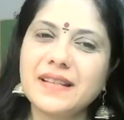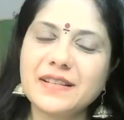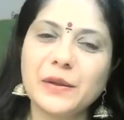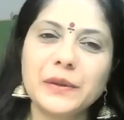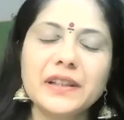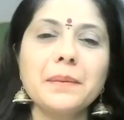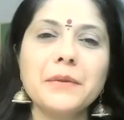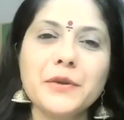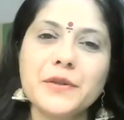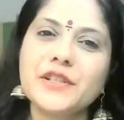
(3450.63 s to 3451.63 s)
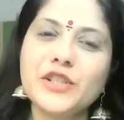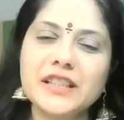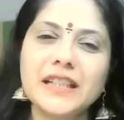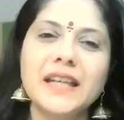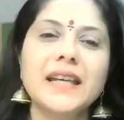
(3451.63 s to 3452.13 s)
says, only a
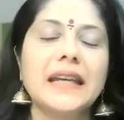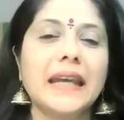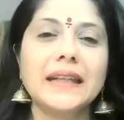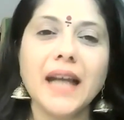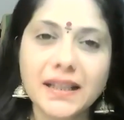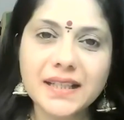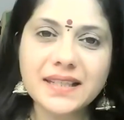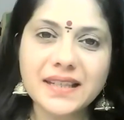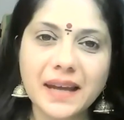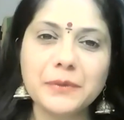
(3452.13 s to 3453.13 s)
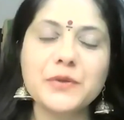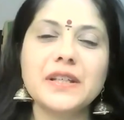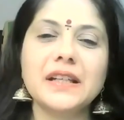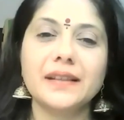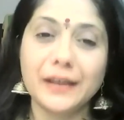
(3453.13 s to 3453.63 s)
musician can understand
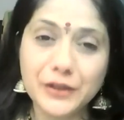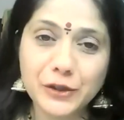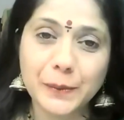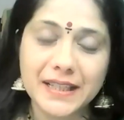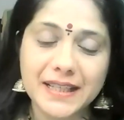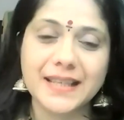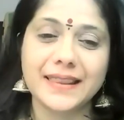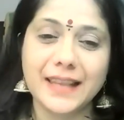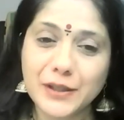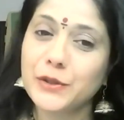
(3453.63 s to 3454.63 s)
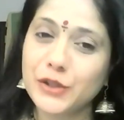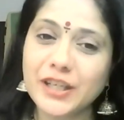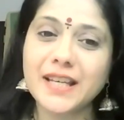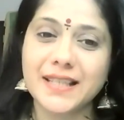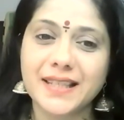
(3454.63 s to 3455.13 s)
musical instruments, and that's what
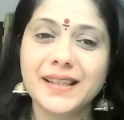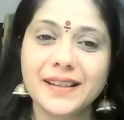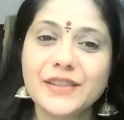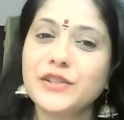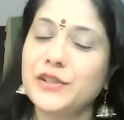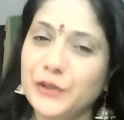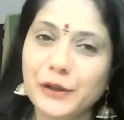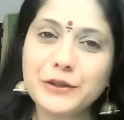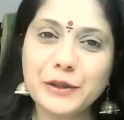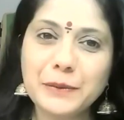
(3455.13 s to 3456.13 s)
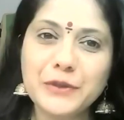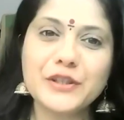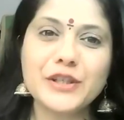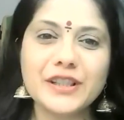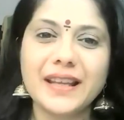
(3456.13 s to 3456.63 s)
she is. She's also a
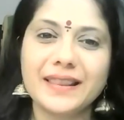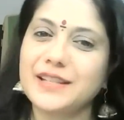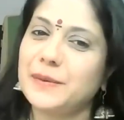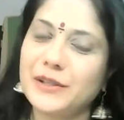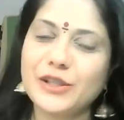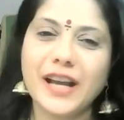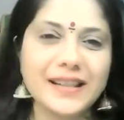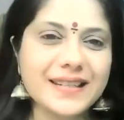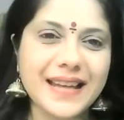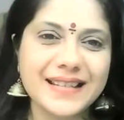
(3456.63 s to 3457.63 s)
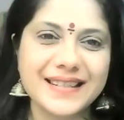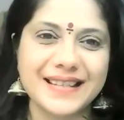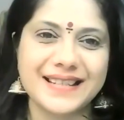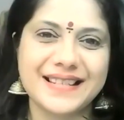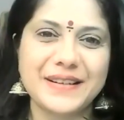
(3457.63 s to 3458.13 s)
musician, and that's why she understands
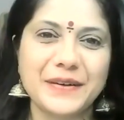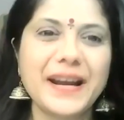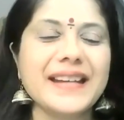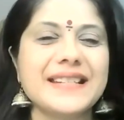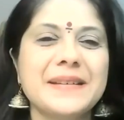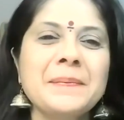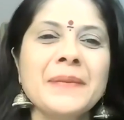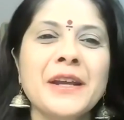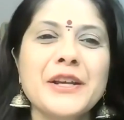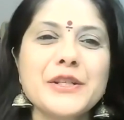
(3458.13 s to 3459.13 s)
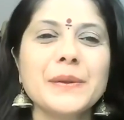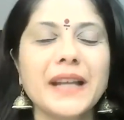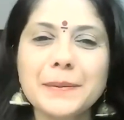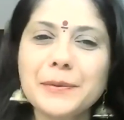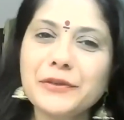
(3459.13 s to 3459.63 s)
this. All right. So
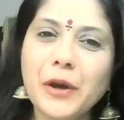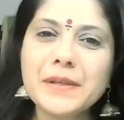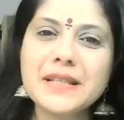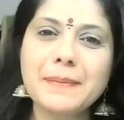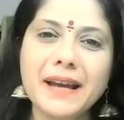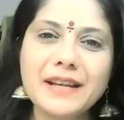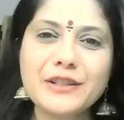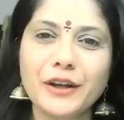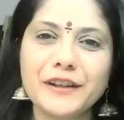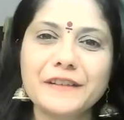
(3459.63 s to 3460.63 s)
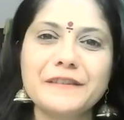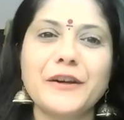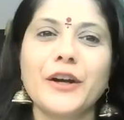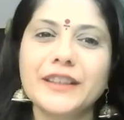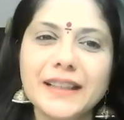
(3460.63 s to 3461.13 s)
another performance by Saurav
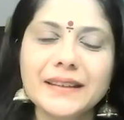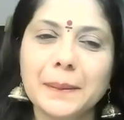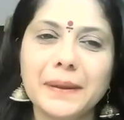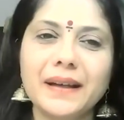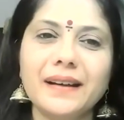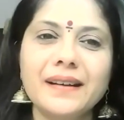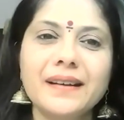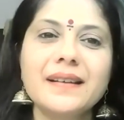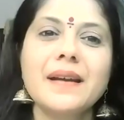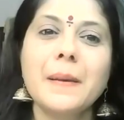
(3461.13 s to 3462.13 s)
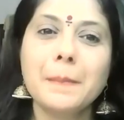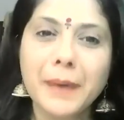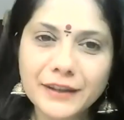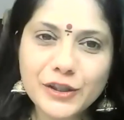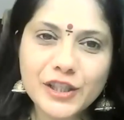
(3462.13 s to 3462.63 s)
on the tabla,
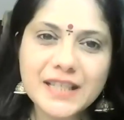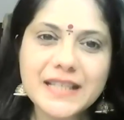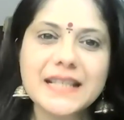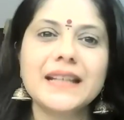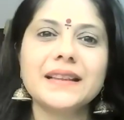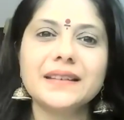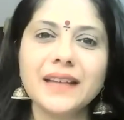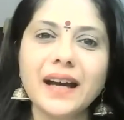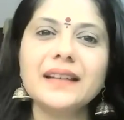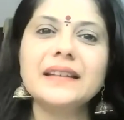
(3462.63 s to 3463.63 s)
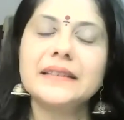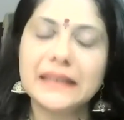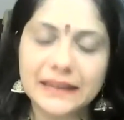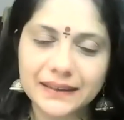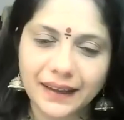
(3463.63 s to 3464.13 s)
Bandishes in Tal
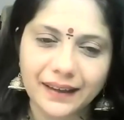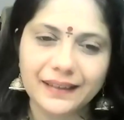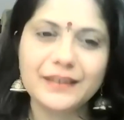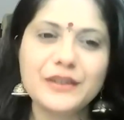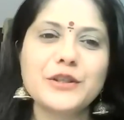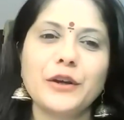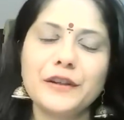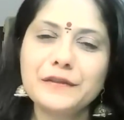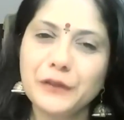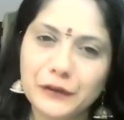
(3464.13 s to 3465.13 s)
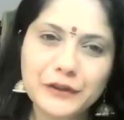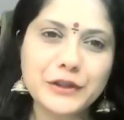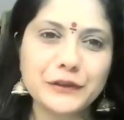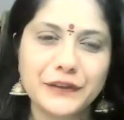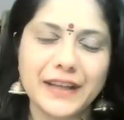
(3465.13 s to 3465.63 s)
Teen Tal. Saurav, over
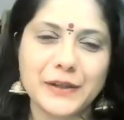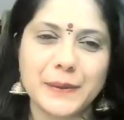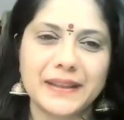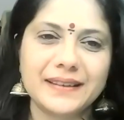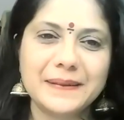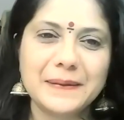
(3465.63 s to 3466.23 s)
to you for that one.